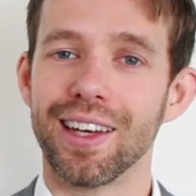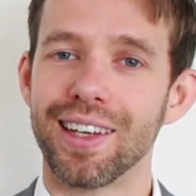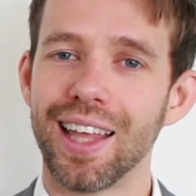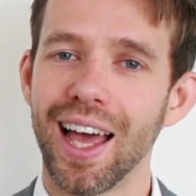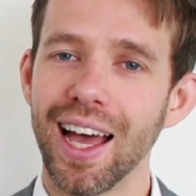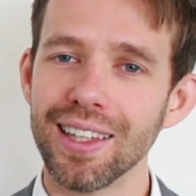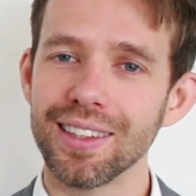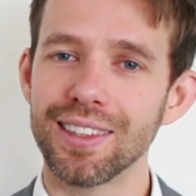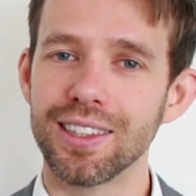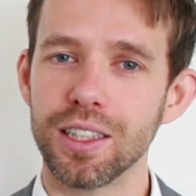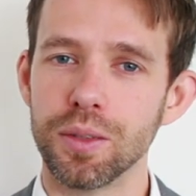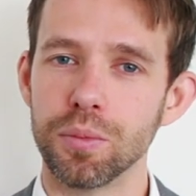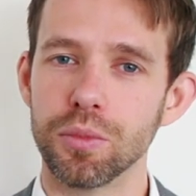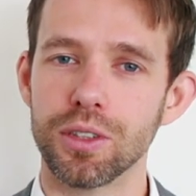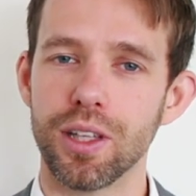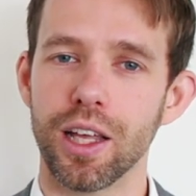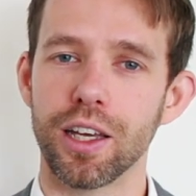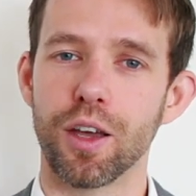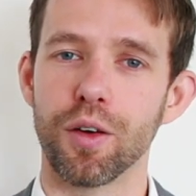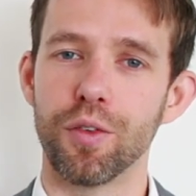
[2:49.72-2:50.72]
That
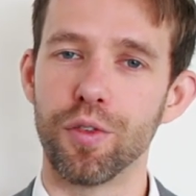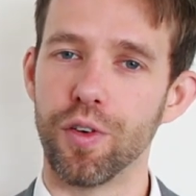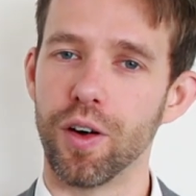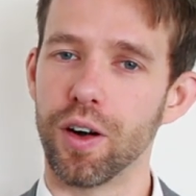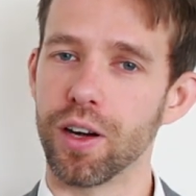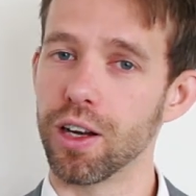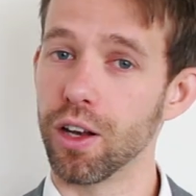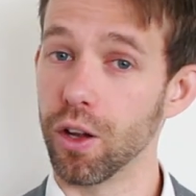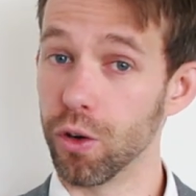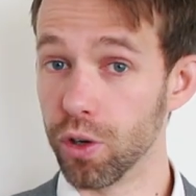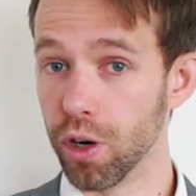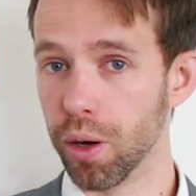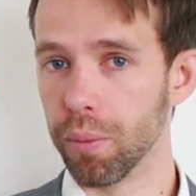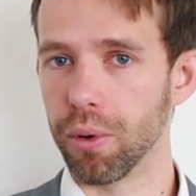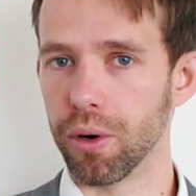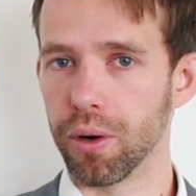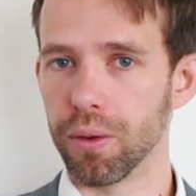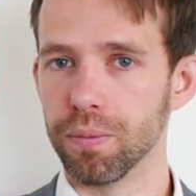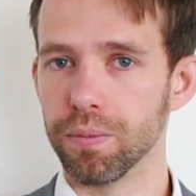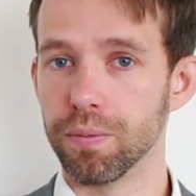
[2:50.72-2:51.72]
seems like a very low
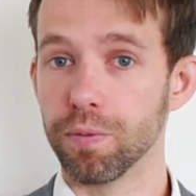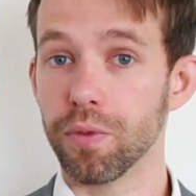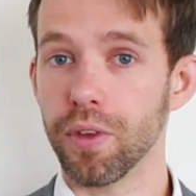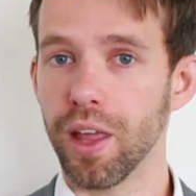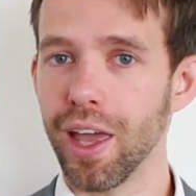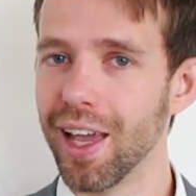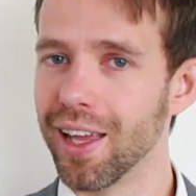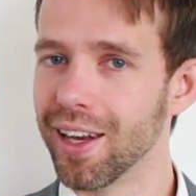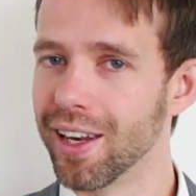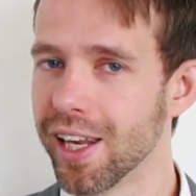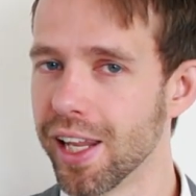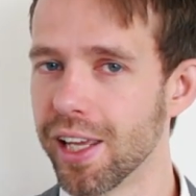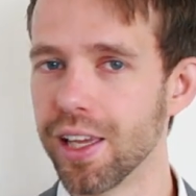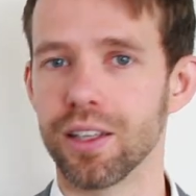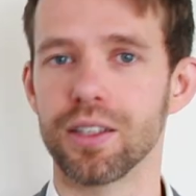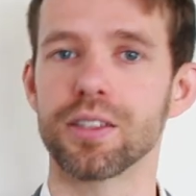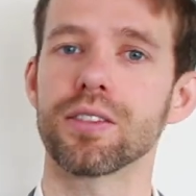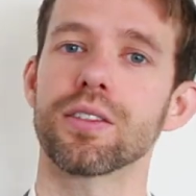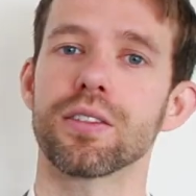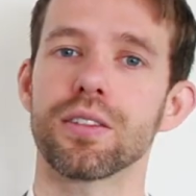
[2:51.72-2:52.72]
number, and it
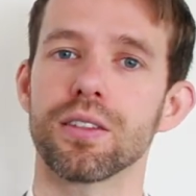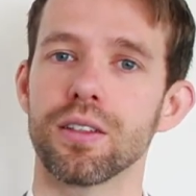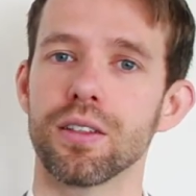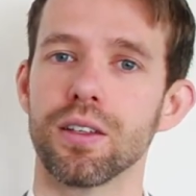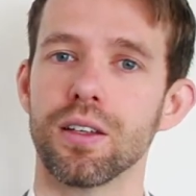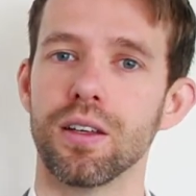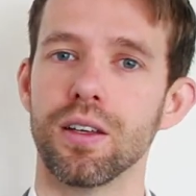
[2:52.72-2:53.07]
is.